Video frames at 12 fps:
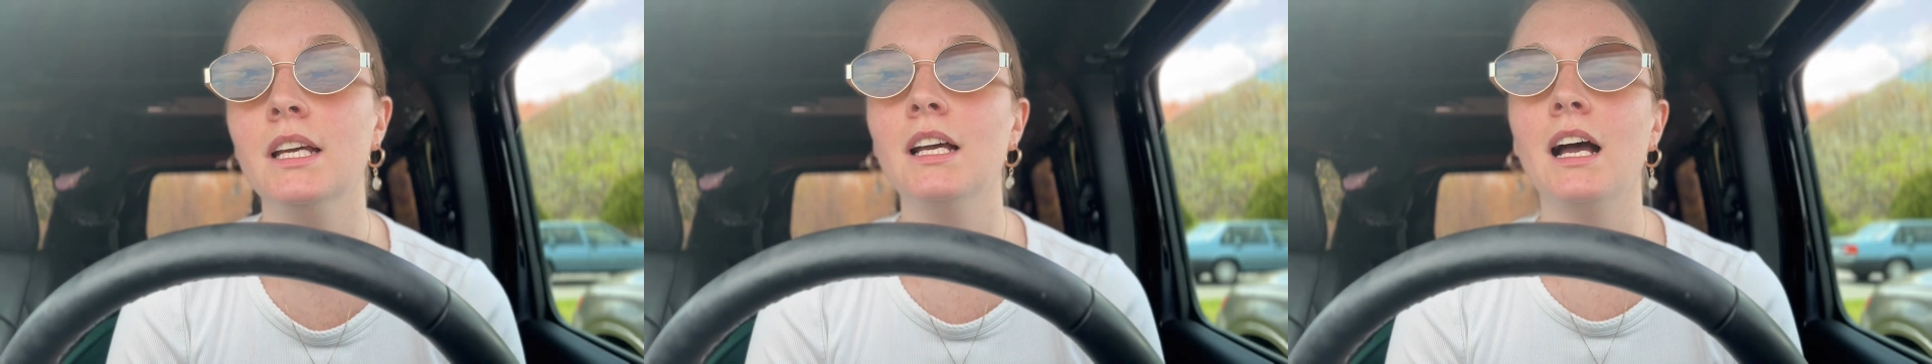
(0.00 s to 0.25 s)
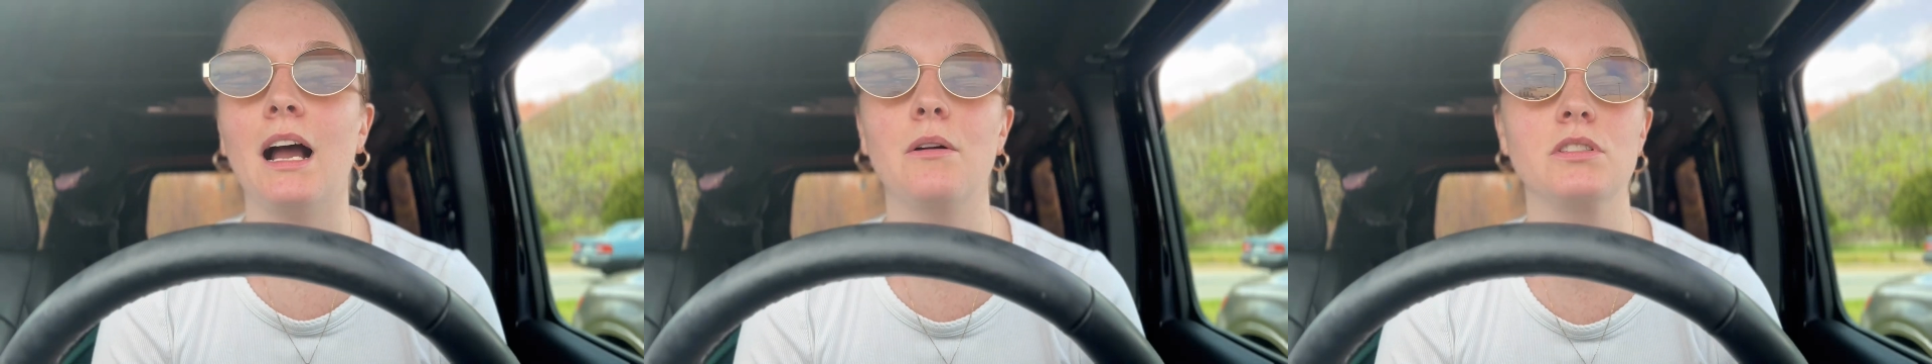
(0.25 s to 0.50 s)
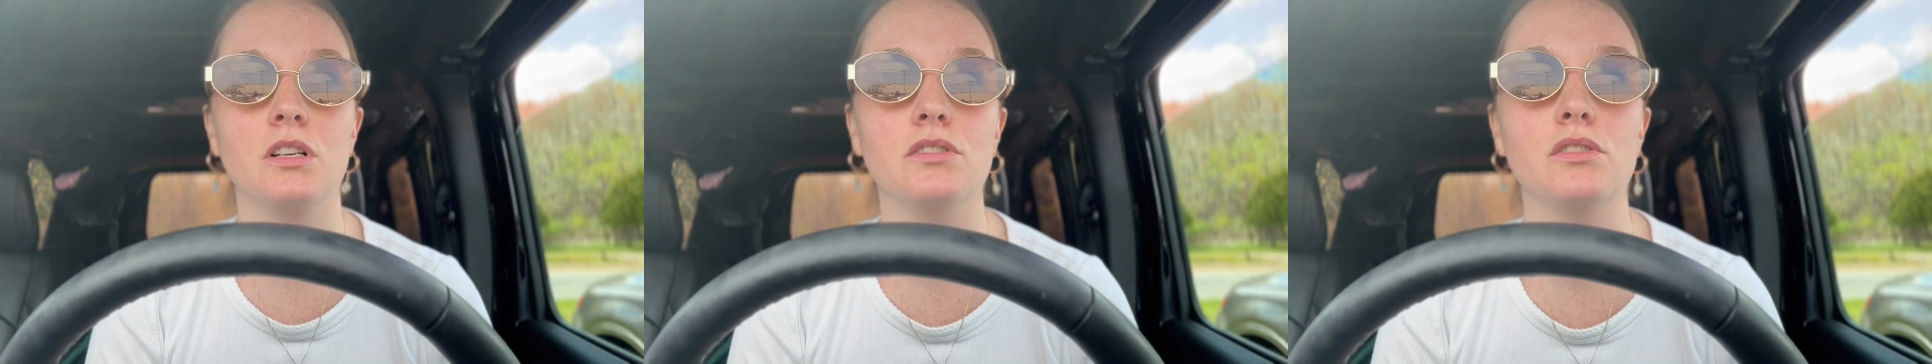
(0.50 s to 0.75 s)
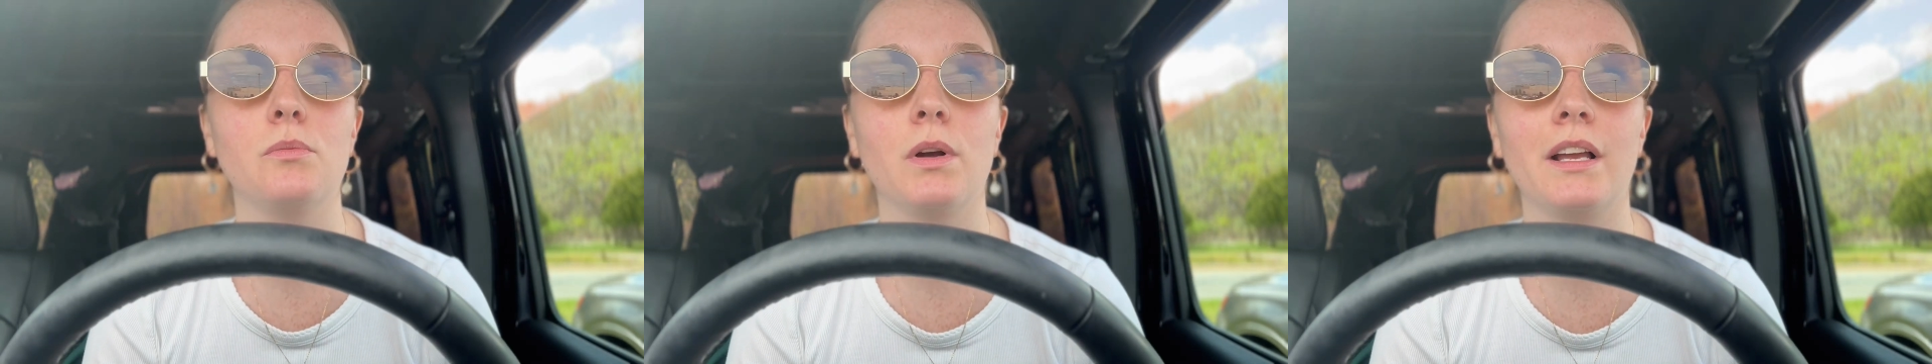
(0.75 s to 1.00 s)
I was
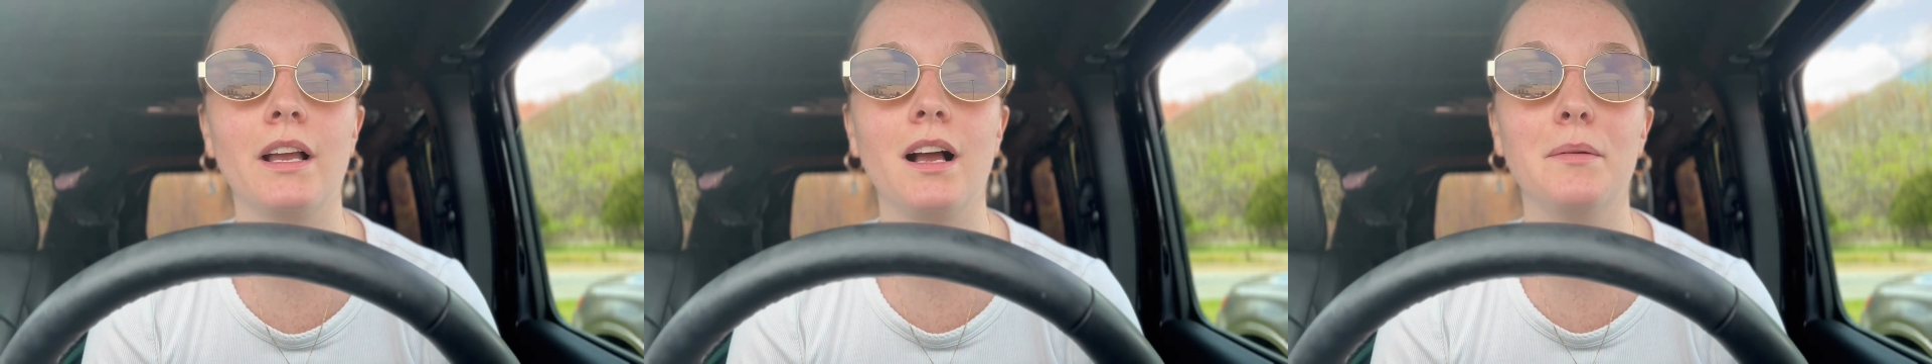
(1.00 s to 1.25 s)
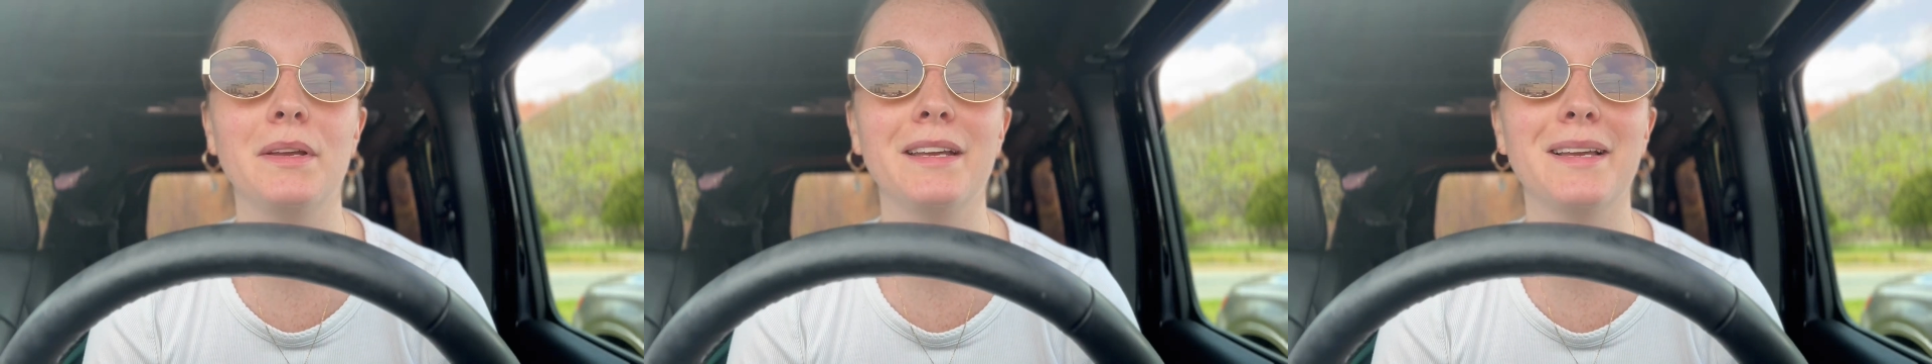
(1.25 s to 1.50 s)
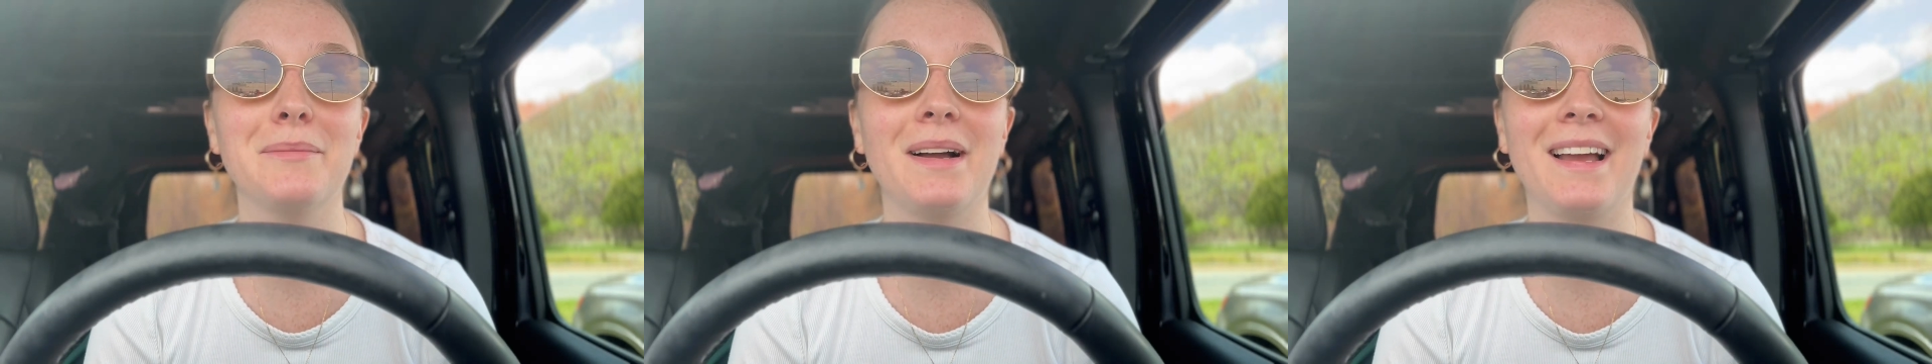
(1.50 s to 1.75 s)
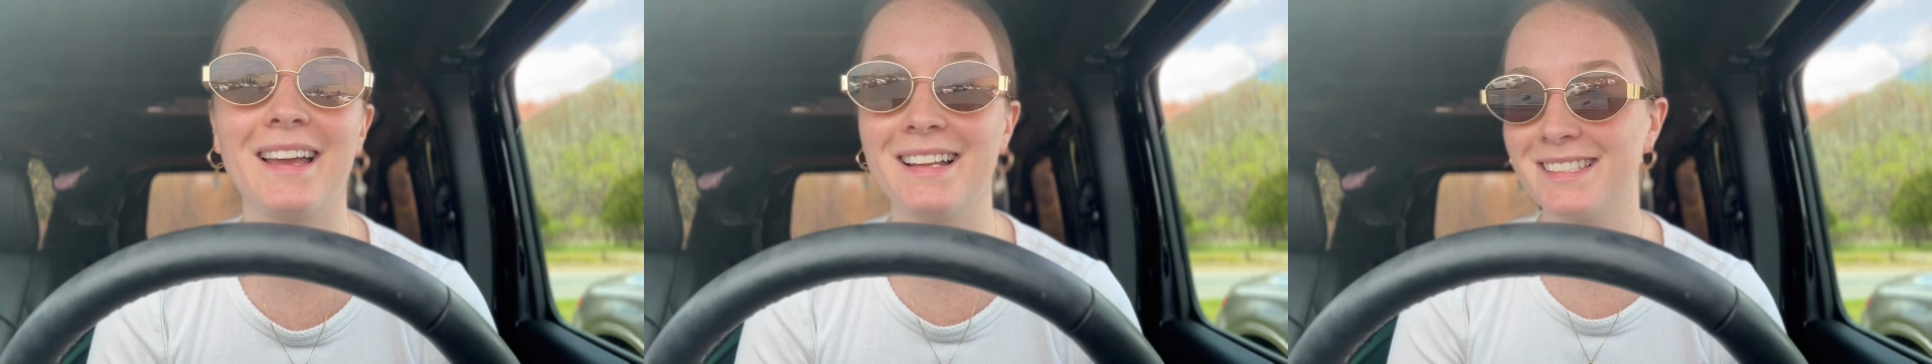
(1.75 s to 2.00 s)
also working on making
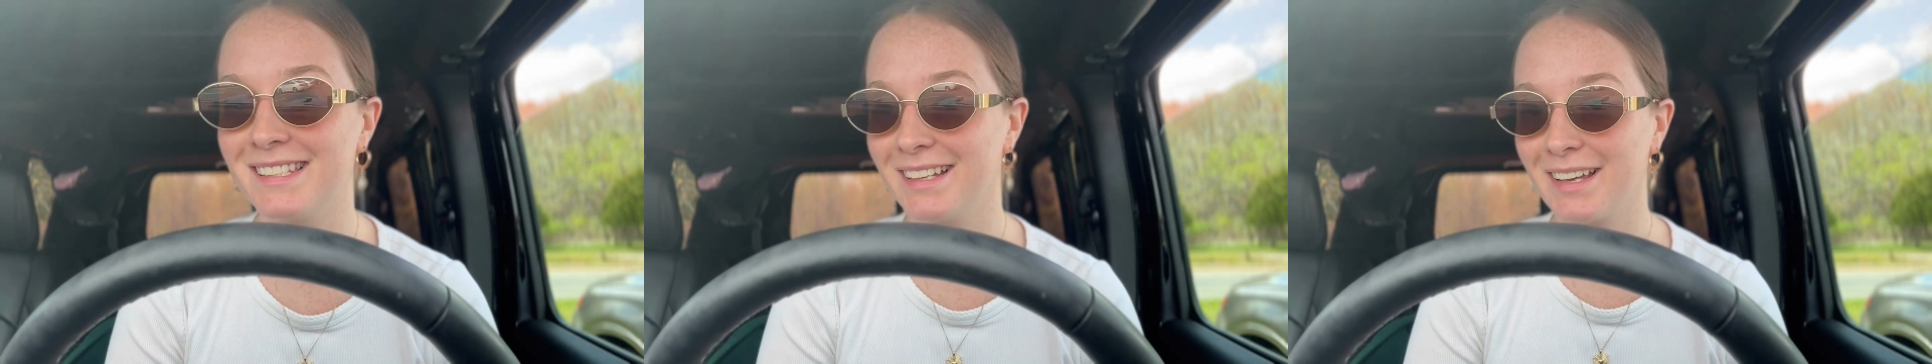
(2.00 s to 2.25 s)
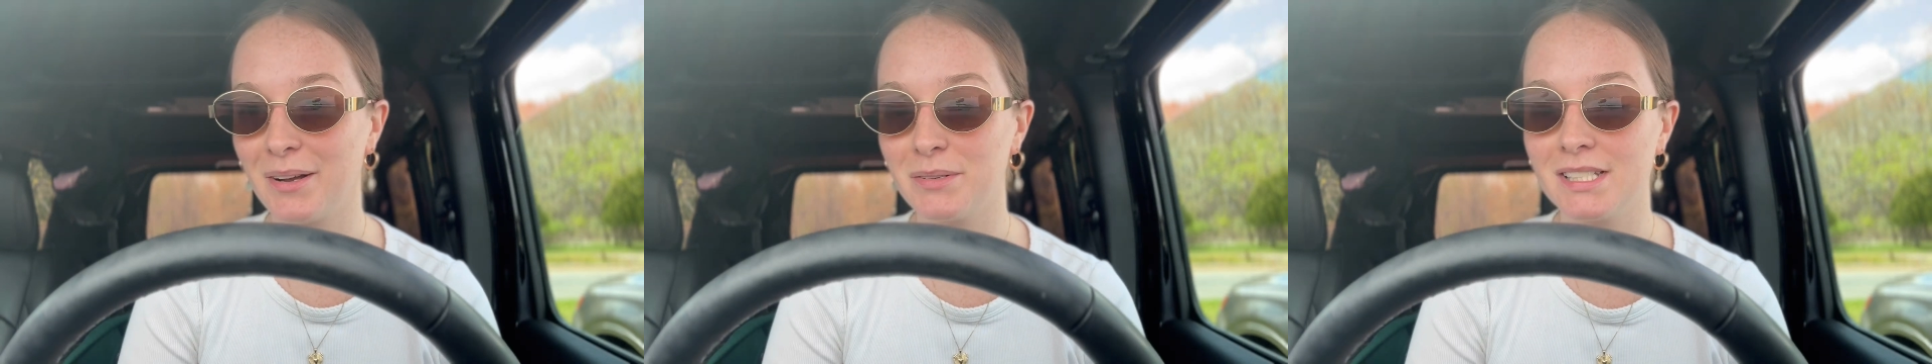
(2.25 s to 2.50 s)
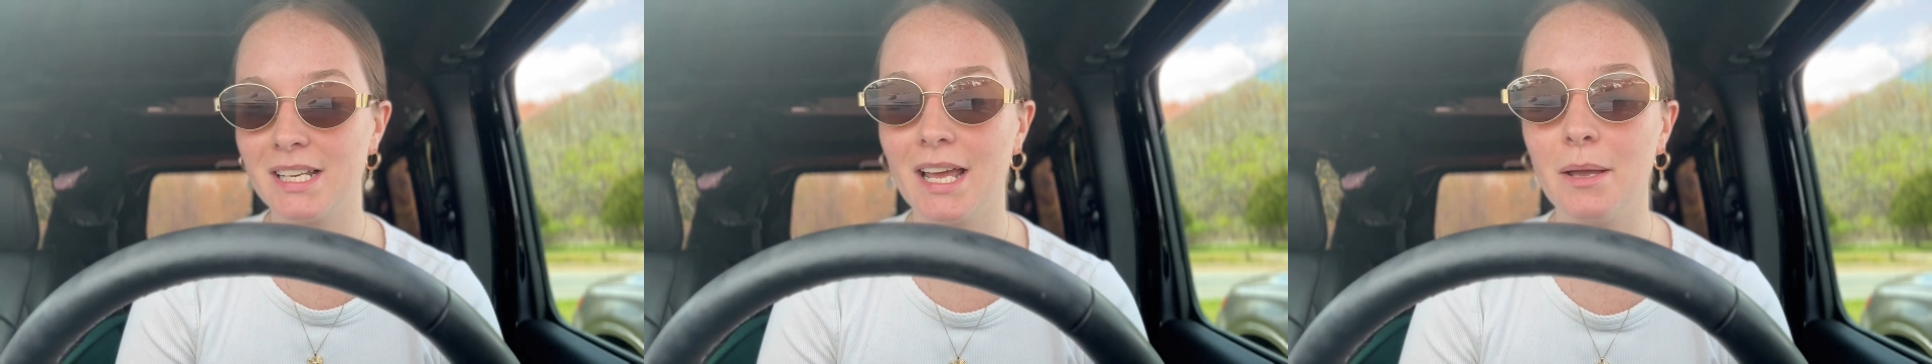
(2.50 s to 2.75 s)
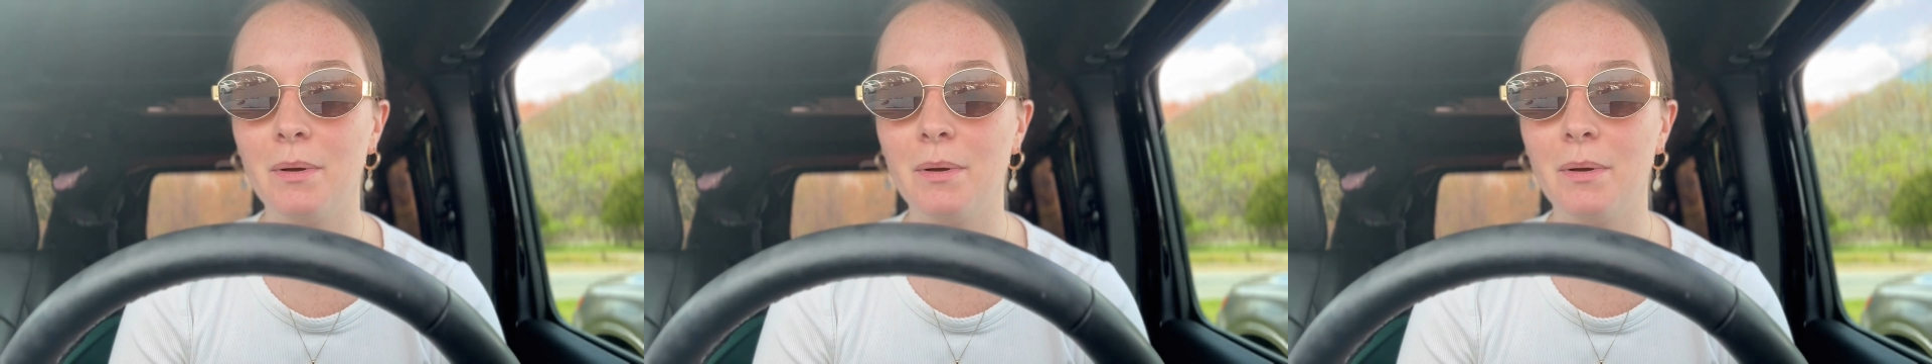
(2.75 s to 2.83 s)
my Etsy account today,